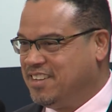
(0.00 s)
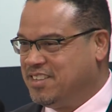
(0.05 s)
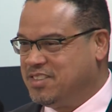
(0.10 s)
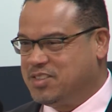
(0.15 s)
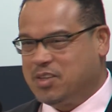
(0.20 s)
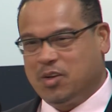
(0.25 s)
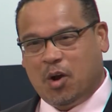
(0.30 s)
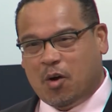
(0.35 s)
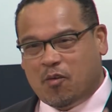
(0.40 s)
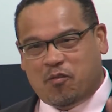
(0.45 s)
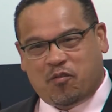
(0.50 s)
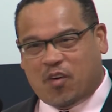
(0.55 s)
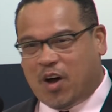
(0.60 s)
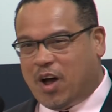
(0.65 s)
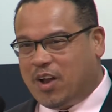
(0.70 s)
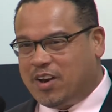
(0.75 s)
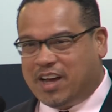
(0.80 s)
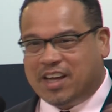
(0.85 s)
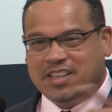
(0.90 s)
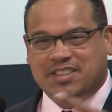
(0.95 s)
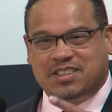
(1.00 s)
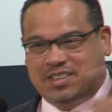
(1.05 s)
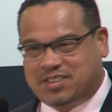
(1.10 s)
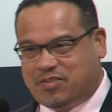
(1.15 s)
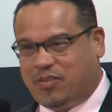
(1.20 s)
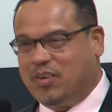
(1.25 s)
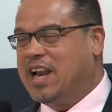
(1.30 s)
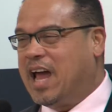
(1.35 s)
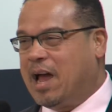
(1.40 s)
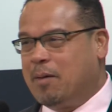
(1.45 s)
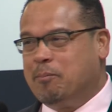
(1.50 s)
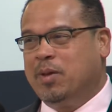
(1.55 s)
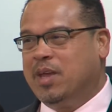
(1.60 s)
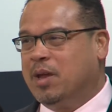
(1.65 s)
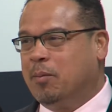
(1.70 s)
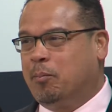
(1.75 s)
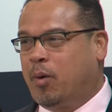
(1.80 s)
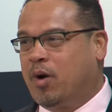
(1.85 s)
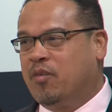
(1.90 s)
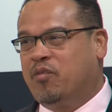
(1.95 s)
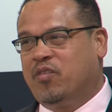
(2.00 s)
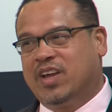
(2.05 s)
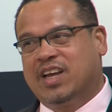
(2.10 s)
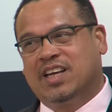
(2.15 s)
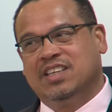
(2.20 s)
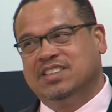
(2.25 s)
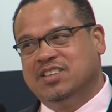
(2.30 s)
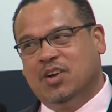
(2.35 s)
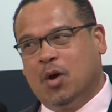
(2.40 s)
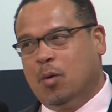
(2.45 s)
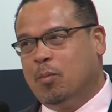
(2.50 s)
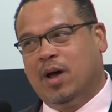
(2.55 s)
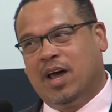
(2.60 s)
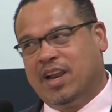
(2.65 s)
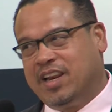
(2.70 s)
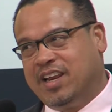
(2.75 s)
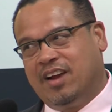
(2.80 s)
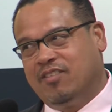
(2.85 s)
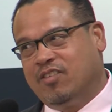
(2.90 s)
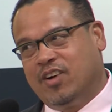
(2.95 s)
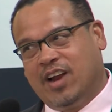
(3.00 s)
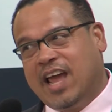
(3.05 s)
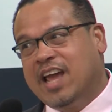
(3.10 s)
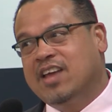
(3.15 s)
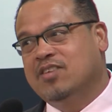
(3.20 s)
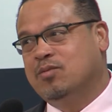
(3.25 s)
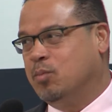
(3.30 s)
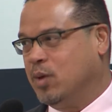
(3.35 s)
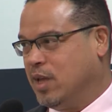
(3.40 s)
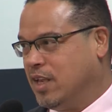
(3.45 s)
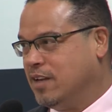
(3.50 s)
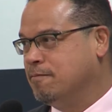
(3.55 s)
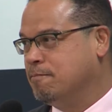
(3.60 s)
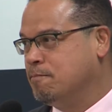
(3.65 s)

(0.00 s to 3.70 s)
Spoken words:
So don't fault us for not being perfect, because nobody ever has been.